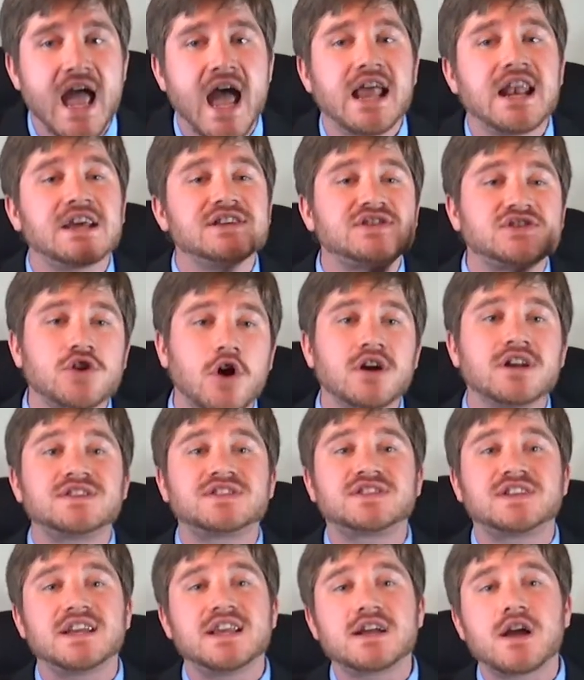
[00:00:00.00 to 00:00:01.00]
and has started
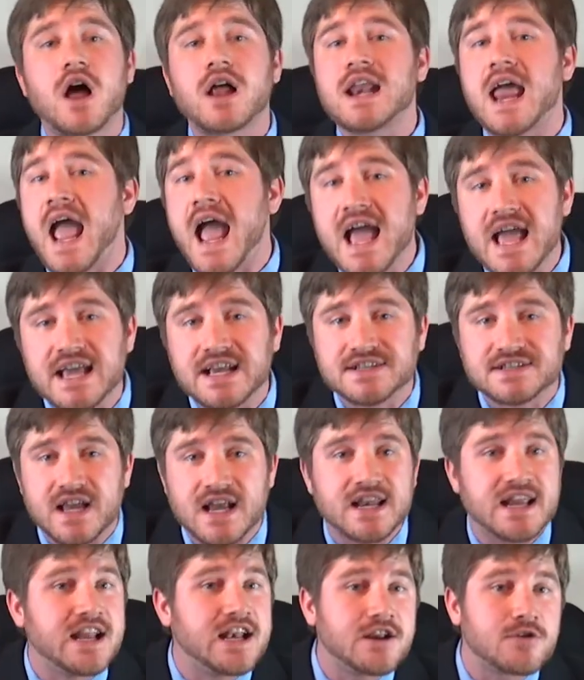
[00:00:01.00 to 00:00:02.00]
sitting on eggs
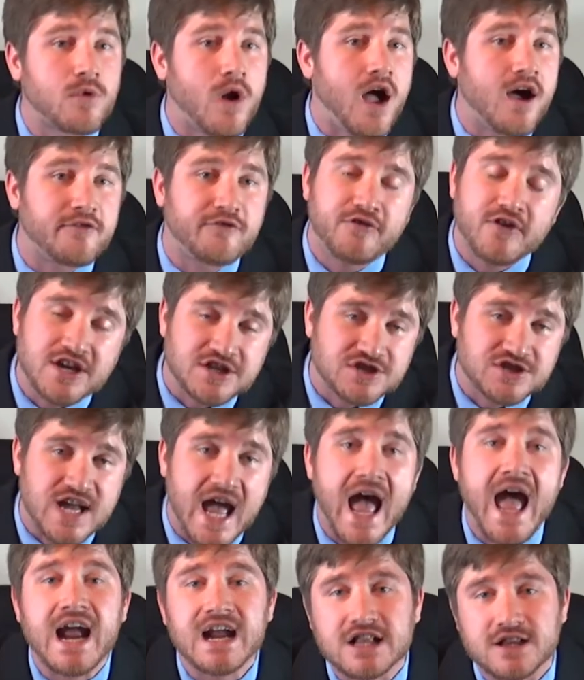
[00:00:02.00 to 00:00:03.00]
and eating raw fish
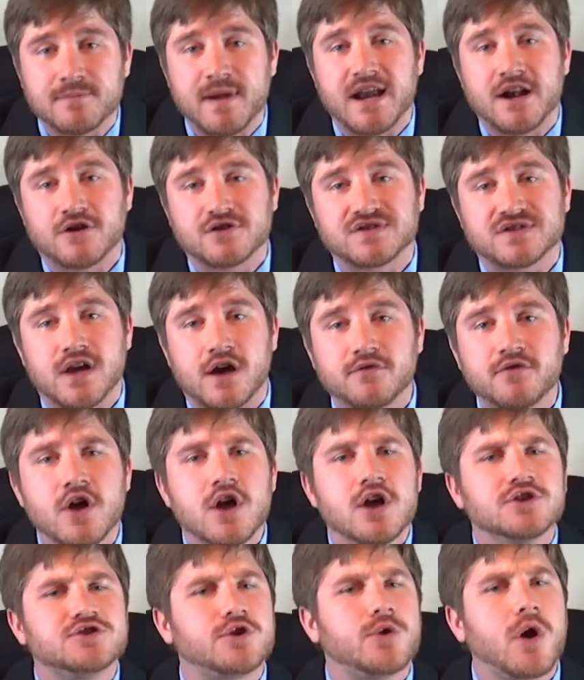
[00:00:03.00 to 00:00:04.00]
to acclimate
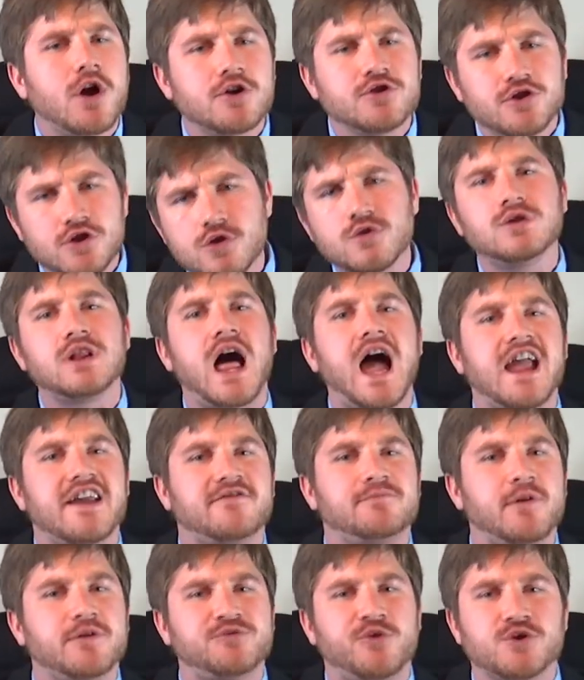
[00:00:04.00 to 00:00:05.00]
herself to her new life
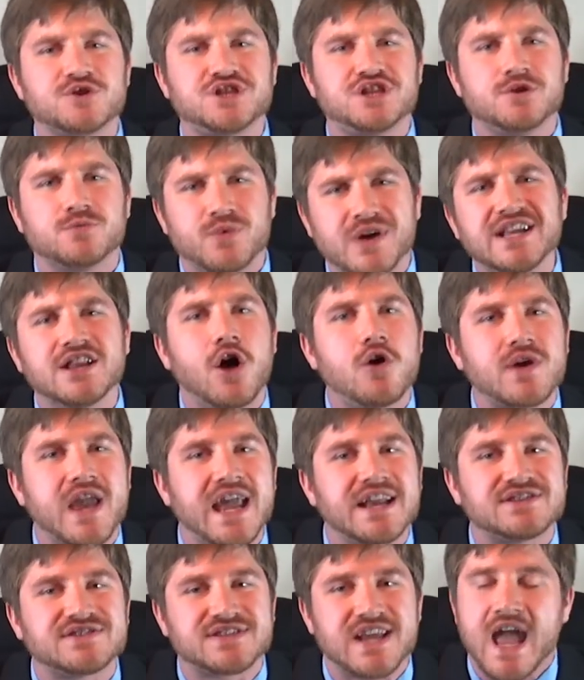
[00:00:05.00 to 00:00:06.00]
before she
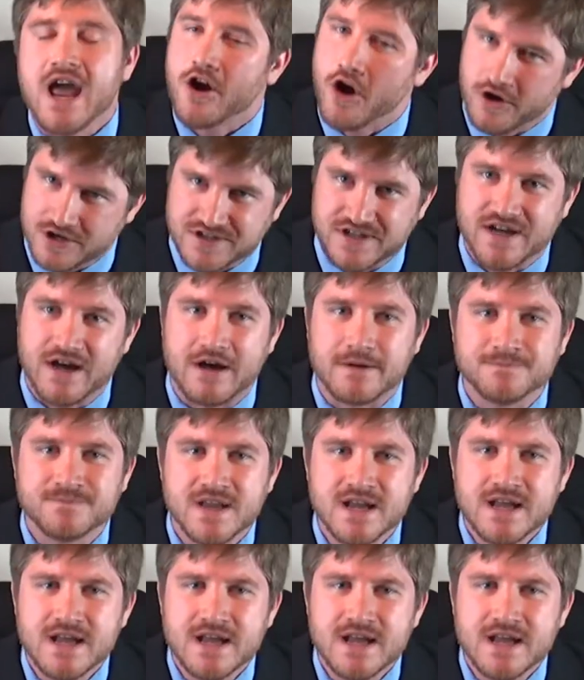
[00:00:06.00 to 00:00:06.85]
relocates to Antarctica.